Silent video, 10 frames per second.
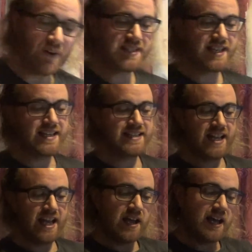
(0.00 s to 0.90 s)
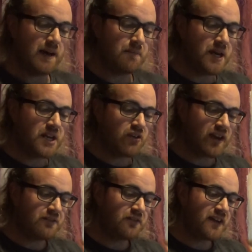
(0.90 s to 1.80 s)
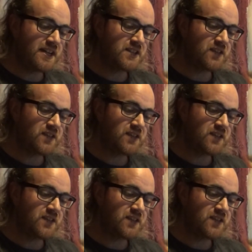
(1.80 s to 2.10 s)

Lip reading: it says Minecraft friends